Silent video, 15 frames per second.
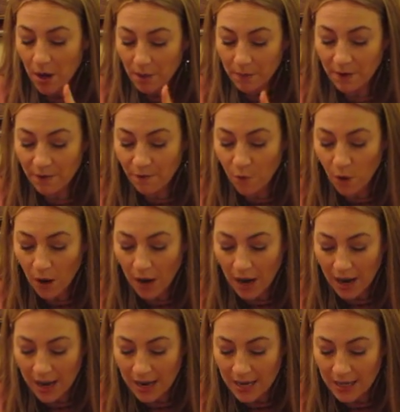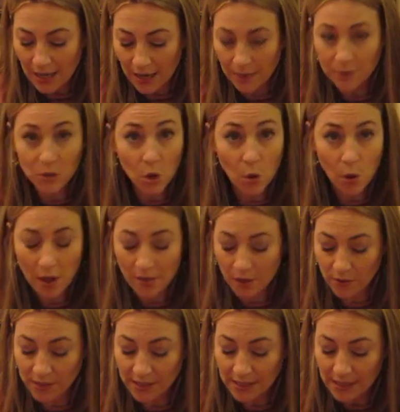Before I go on
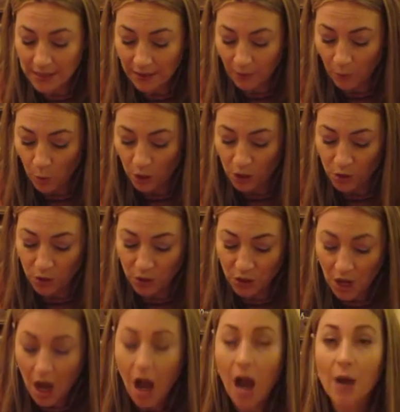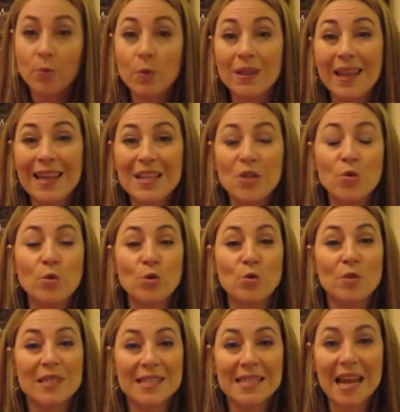though, CC Livermore tutors, I would like you to
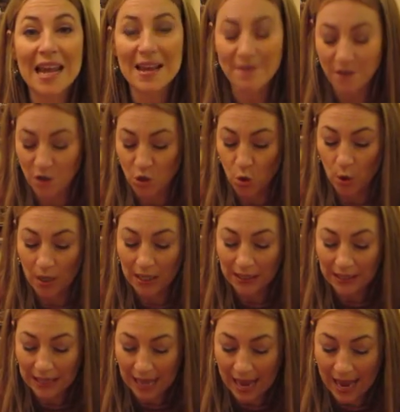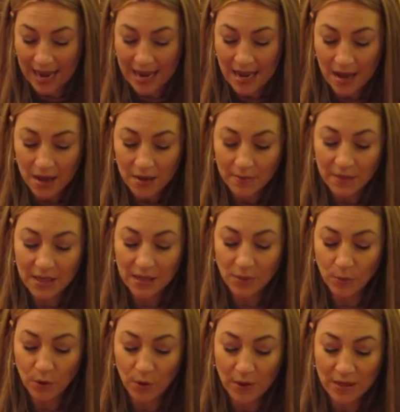save your clay, because
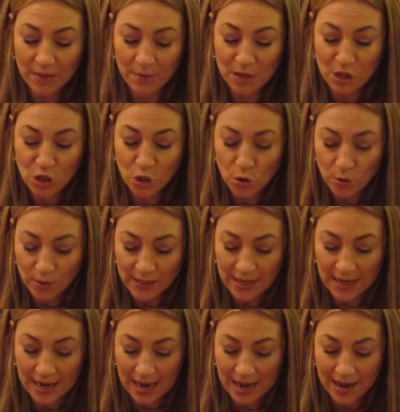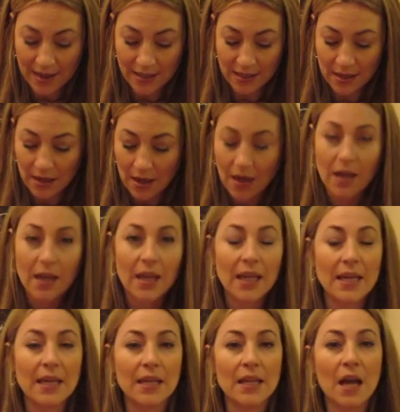we're going to be using it
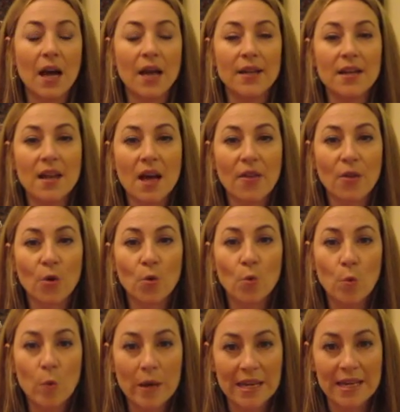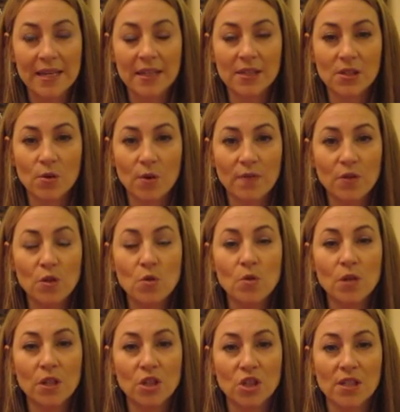in another week. So if you
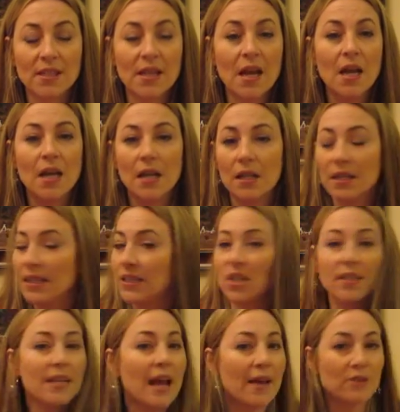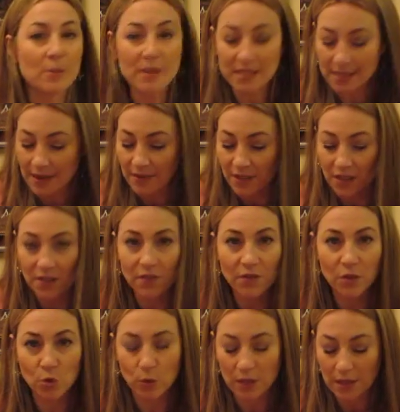could just, it doesn't have to be saved
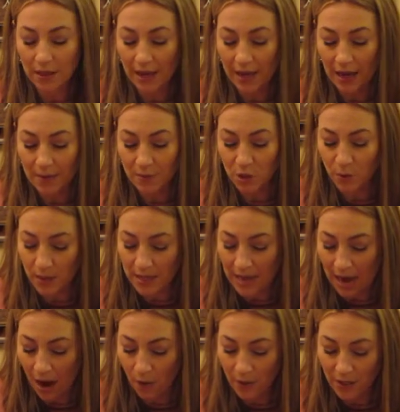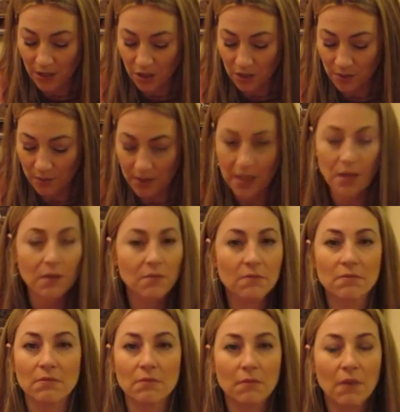individually like I'm doing now. It can just be
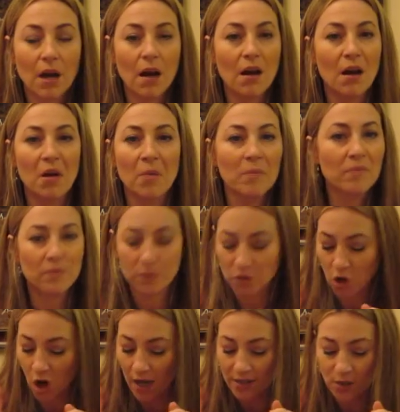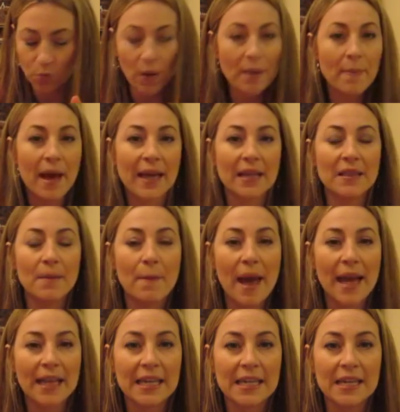tossed right back in the
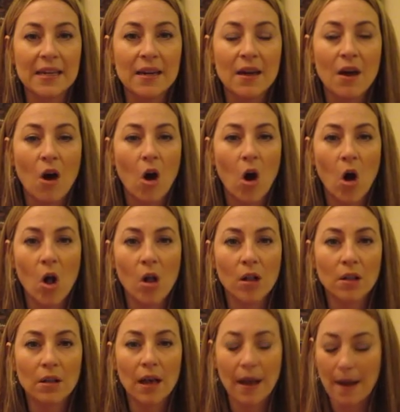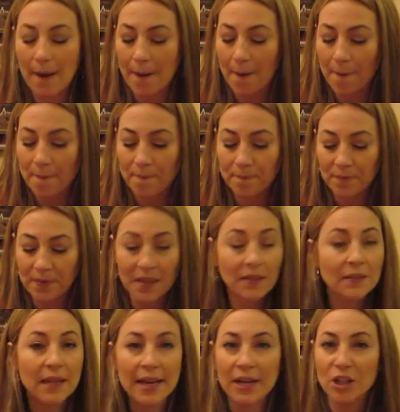baggie, all
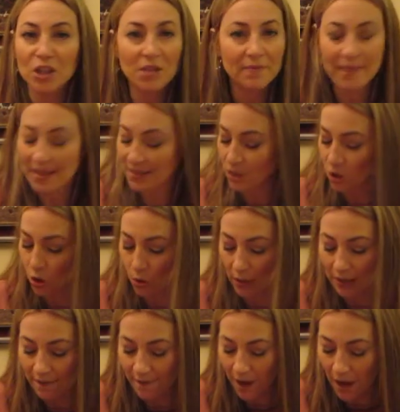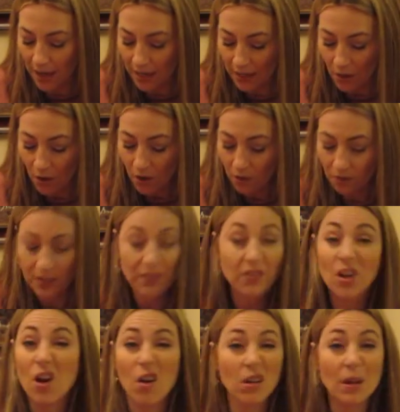layered. That's totally fine, or
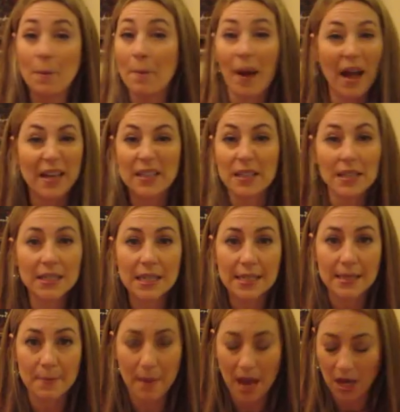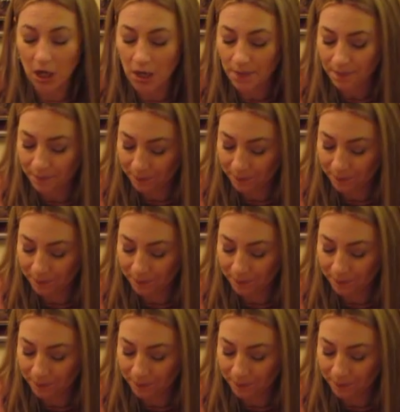even all combined. It doesn't matter.